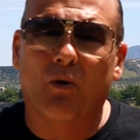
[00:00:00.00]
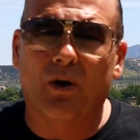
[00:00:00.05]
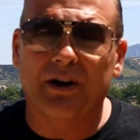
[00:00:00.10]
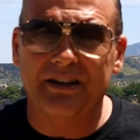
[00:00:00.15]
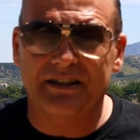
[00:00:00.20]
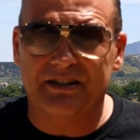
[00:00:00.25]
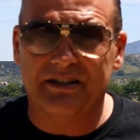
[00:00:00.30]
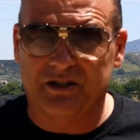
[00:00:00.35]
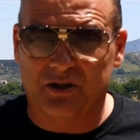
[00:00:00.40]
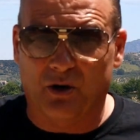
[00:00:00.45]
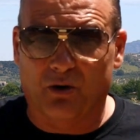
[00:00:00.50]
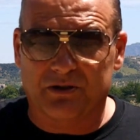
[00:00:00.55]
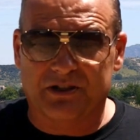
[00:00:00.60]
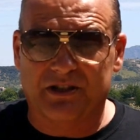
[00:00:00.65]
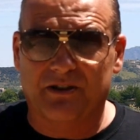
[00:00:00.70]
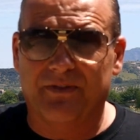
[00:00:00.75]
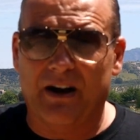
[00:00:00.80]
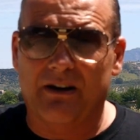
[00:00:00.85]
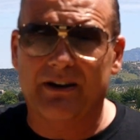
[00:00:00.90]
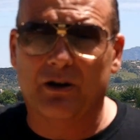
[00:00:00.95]
Wanted to talk to
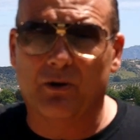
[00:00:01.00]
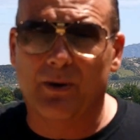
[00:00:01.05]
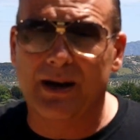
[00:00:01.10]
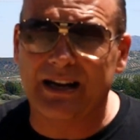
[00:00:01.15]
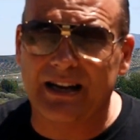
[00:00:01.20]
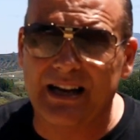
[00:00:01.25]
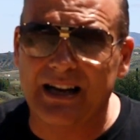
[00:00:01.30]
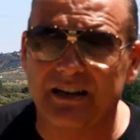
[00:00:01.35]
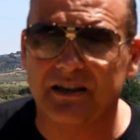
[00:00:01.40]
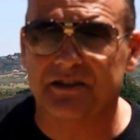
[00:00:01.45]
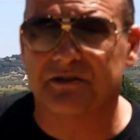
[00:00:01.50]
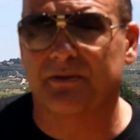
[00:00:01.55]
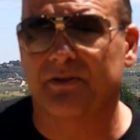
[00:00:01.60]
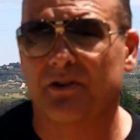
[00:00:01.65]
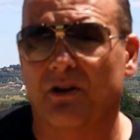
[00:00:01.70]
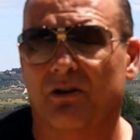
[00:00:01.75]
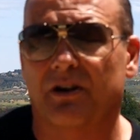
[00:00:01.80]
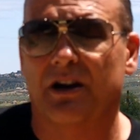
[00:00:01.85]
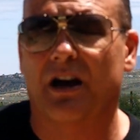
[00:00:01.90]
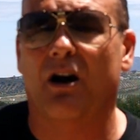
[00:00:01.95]
you very quickly, because we've
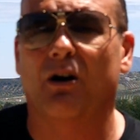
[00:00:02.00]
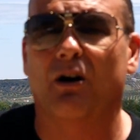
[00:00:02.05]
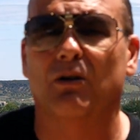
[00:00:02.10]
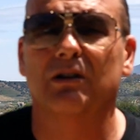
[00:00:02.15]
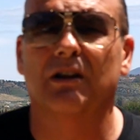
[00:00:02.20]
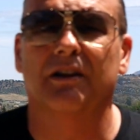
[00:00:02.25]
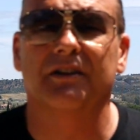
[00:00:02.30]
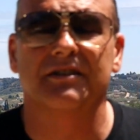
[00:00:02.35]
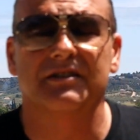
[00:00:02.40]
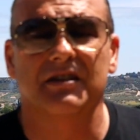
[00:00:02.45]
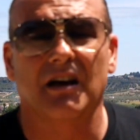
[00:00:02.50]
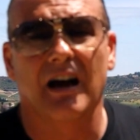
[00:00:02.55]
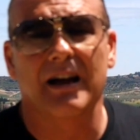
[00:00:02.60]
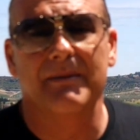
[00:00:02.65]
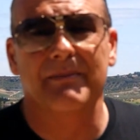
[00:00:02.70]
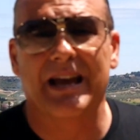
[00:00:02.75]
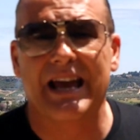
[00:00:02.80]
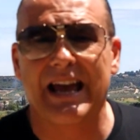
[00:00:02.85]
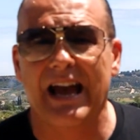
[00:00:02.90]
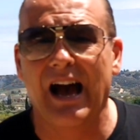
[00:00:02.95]
not got a whole lot of time
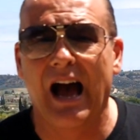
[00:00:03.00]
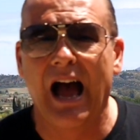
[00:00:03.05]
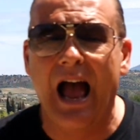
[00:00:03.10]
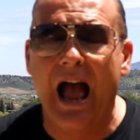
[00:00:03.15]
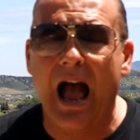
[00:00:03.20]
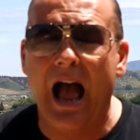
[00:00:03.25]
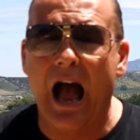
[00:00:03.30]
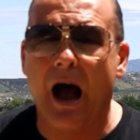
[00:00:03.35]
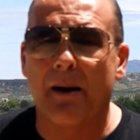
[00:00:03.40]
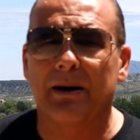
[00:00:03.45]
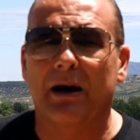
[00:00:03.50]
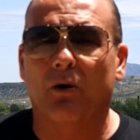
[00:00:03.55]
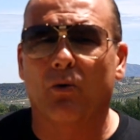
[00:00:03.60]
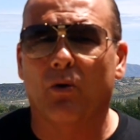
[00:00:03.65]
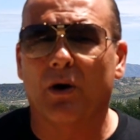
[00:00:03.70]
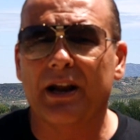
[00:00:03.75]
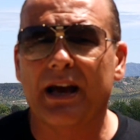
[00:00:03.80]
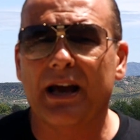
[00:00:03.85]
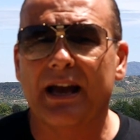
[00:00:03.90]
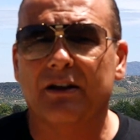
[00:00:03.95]
here, about
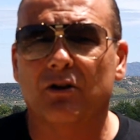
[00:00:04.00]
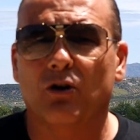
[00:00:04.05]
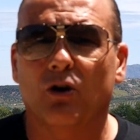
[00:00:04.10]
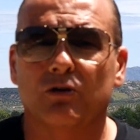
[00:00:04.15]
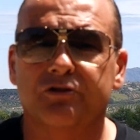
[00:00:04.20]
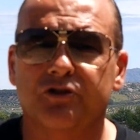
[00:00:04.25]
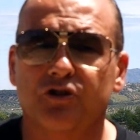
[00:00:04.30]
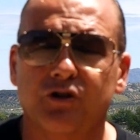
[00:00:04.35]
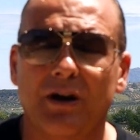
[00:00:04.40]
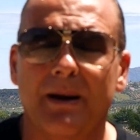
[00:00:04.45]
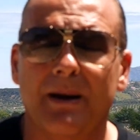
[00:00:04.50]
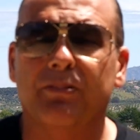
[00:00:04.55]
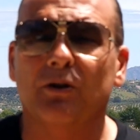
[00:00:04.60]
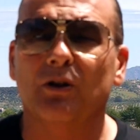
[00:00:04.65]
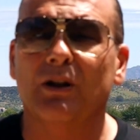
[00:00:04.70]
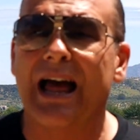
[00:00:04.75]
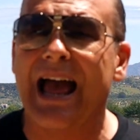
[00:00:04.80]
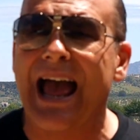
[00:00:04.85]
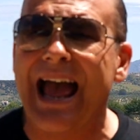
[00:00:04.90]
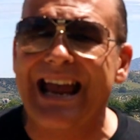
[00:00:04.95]
what I call
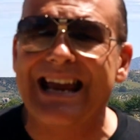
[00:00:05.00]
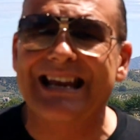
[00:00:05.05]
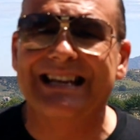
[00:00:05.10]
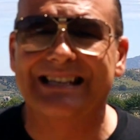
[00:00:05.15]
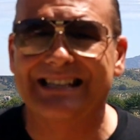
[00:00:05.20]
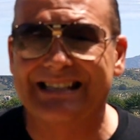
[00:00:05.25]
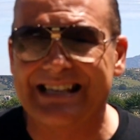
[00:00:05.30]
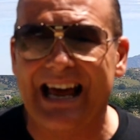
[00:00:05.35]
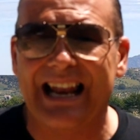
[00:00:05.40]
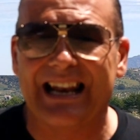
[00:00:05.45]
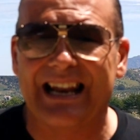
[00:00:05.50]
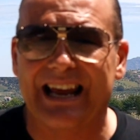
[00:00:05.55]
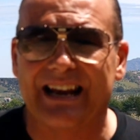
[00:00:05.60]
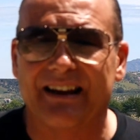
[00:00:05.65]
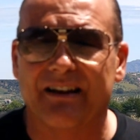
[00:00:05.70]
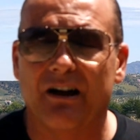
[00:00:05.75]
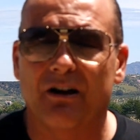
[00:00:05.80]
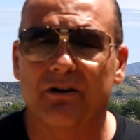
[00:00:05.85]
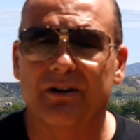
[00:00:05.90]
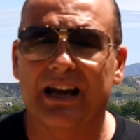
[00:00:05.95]
AAA
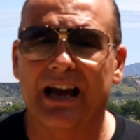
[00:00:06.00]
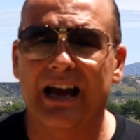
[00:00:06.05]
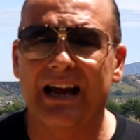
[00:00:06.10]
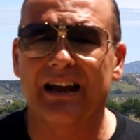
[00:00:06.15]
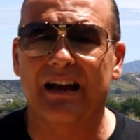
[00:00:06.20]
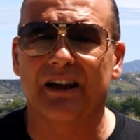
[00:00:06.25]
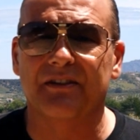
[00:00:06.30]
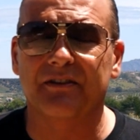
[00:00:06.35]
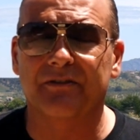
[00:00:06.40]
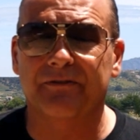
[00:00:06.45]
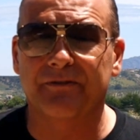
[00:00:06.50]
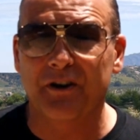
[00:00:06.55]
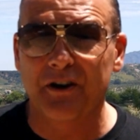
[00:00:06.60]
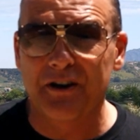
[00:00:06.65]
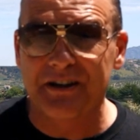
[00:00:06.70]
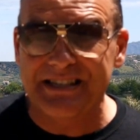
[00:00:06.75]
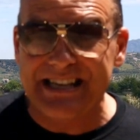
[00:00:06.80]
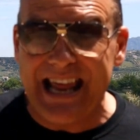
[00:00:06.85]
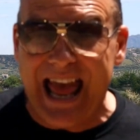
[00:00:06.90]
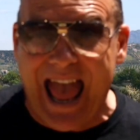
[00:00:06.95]
selling, okay? And the
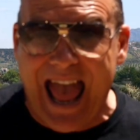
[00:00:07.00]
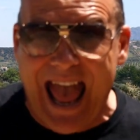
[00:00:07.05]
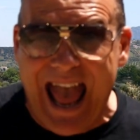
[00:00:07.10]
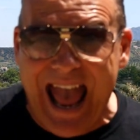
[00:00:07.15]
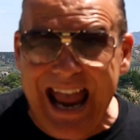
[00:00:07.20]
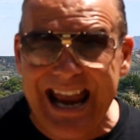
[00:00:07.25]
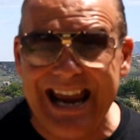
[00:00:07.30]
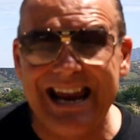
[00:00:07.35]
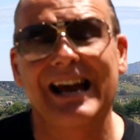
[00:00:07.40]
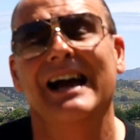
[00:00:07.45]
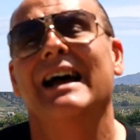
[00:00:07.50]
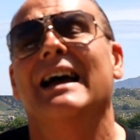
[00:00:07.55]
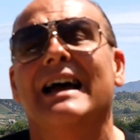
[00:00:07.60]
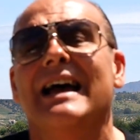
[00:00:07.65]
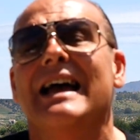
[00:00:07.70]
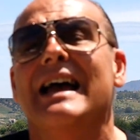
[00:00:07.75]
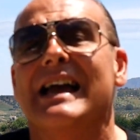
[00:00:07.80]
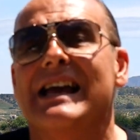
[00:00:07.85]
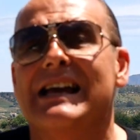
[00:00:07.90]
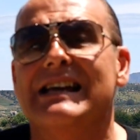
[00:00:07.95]
first A
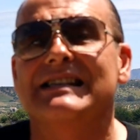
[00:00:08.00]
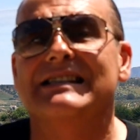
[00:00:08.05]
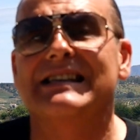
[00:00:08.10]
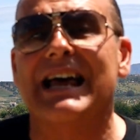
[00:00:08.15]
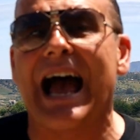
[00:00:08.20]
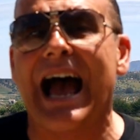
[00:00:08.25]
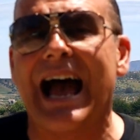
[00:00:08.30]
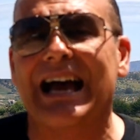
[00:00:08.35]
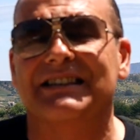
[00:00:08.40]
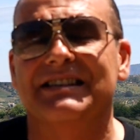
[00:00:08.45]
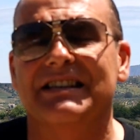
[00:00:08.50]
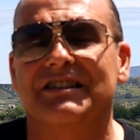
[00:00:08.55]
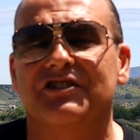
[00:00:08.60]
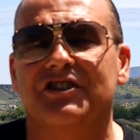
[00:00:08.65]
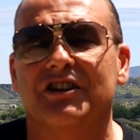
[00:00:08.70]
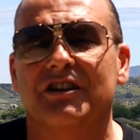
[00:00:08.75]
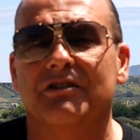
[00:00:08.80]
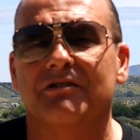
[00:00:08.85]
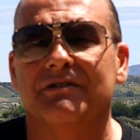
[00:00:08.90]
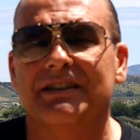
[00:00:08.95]
is
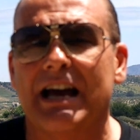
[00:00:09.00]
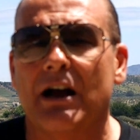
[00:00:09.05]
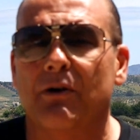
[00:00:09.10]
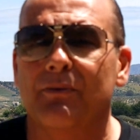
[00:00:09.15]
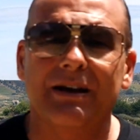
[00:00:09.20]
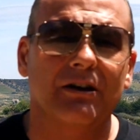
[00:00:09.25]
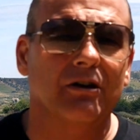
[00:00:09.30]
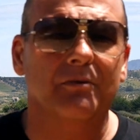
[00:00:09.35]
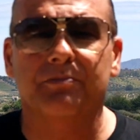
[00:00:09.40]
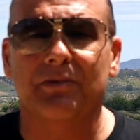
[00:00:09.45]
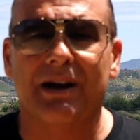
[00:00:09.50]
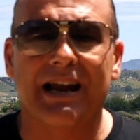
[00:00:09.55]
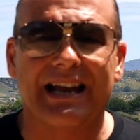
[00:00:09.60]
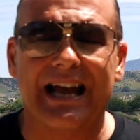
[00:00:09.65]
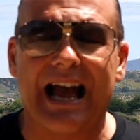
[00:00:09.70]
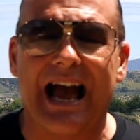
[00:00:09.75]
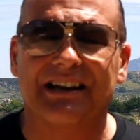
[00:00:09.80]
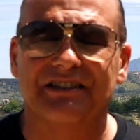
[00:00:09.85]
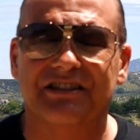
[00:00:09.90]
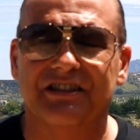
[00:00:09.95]
attitude. Now, we could
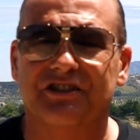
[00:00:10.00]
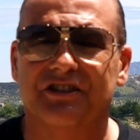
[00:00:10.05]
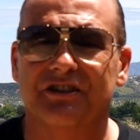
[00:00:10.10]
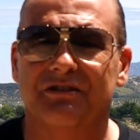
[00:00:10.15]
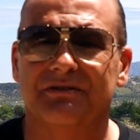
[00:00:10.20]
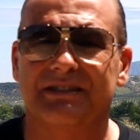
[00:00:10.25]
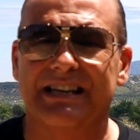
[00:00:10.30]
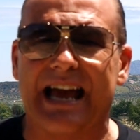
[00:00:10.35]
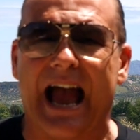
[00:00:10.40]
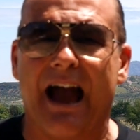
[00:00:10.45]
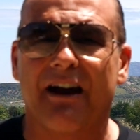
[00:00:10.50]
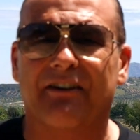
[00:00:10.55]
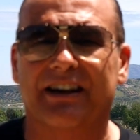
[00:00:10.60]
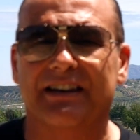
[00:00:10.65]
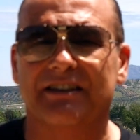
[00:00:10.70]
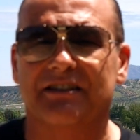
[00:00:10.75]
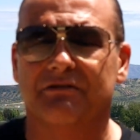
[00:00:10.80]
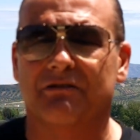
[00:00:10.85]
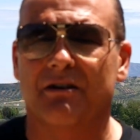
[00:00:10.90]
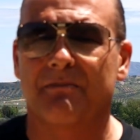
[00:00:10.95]
break attitude down
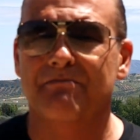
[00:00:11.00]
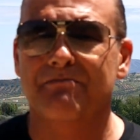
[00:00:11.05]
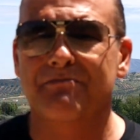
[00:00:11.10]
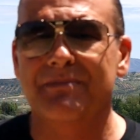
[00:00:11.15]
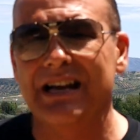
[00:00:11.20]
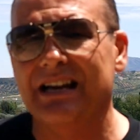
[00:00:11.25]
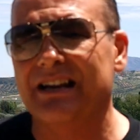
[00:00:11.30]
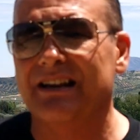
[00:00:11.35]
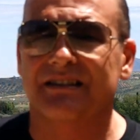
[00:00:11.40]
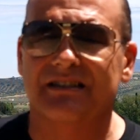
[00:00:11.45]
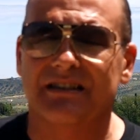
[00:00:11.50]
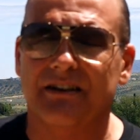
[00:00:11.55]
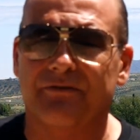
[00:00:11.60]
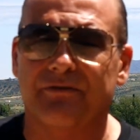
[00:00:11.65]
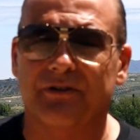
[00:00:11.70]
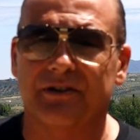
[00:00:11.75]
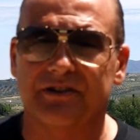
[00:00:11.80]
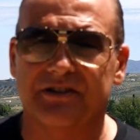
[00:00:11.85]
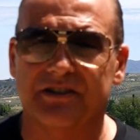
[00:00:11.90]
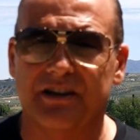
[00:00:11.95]
into a million
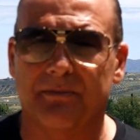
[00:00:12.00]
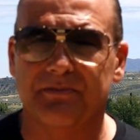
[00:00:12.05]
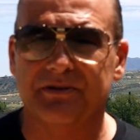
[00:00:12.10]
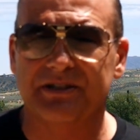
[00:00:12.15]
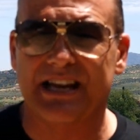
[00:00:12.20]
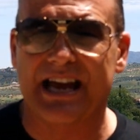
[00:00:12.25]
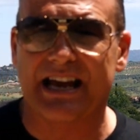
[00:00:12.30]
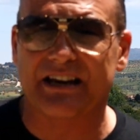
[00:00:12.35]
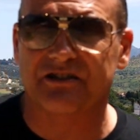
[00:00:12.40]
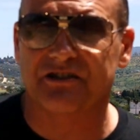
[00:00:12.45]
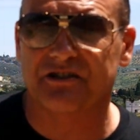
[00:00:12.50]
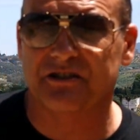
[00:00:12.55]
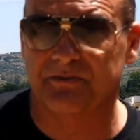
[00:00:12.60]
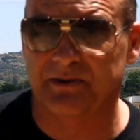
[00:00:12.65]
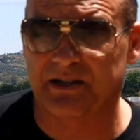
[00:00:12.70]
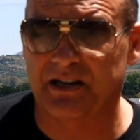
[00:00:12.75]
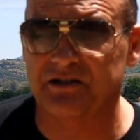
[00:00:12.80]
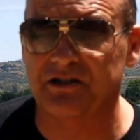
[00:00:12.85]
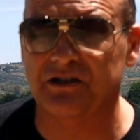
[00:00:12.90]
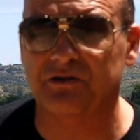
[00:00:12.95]
different subsections,
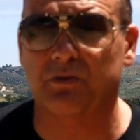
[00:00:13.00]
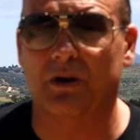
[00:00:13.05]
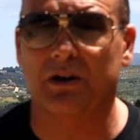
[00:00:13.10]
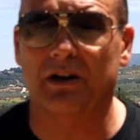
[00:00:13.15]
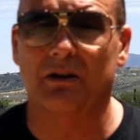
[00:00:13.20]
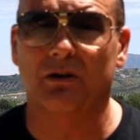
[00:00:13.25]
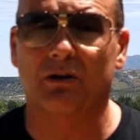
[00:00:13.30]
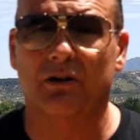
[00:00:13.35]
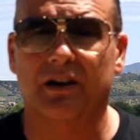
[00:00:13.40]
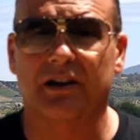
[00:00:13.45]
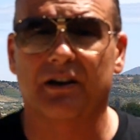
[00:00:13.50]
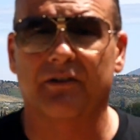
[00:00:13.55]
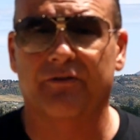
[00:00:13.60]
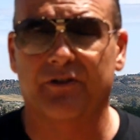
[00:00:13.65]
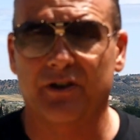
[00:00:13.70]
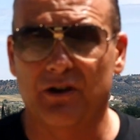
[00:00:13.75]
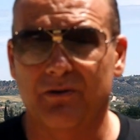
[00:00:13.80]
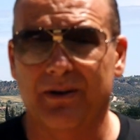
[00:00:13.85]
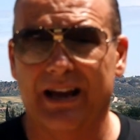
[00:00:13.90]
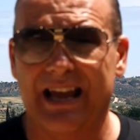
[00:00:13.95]
but I just want to look at a
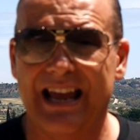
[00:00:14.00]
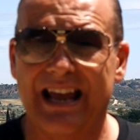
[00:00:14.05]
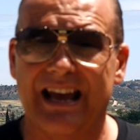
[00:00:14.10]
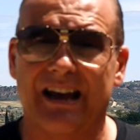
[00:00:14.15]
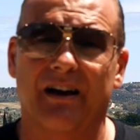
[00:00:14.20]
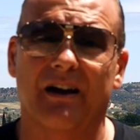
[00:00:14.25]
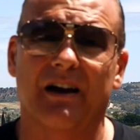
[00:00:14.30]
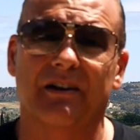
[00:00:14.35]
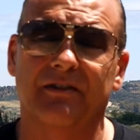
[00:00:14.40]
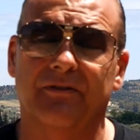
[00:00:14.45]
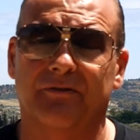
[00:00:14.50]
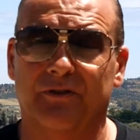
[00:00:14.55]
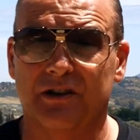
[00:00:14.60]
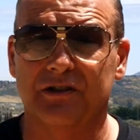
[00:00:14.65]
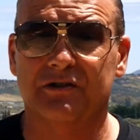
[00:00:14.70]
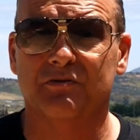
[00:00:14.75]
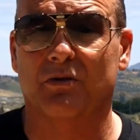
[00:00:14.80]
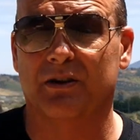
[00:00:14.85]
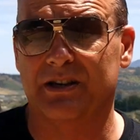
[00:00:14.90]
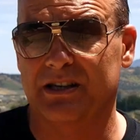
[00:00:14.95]
few here. And the
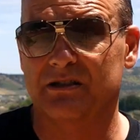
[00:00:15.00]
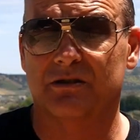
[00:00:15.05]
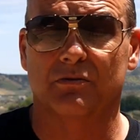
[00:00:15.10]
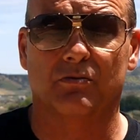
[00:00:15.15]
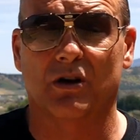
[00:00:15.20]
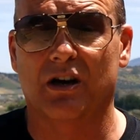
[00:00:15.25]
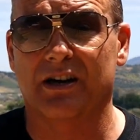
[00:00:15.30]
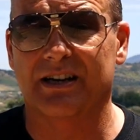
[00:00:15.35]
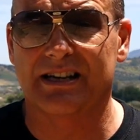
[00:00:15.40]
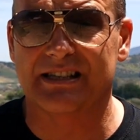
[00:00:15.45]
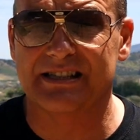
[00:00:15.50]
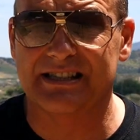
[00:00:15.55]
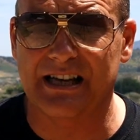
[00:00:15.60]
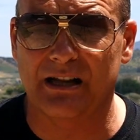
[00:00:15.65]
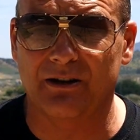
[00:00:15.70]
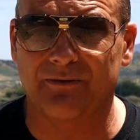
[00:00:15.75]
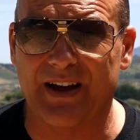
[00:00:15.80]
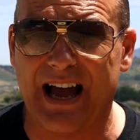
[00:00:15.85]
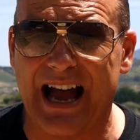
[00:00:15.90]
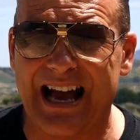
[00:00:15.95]
first one is the word
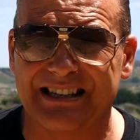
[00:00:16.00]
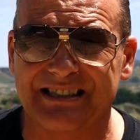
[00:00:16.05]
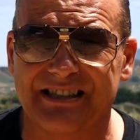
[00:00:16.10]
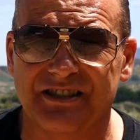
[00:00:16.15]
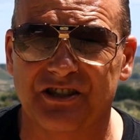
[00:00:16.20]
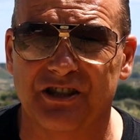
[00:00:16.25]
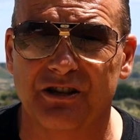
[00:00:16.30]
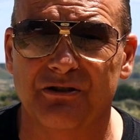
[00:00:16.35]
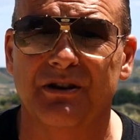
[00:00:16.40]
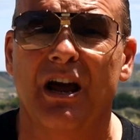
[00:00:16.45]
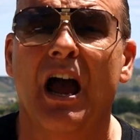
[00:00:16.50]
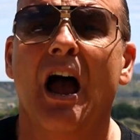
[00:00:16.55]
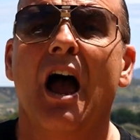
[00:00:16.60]
itself, attitude.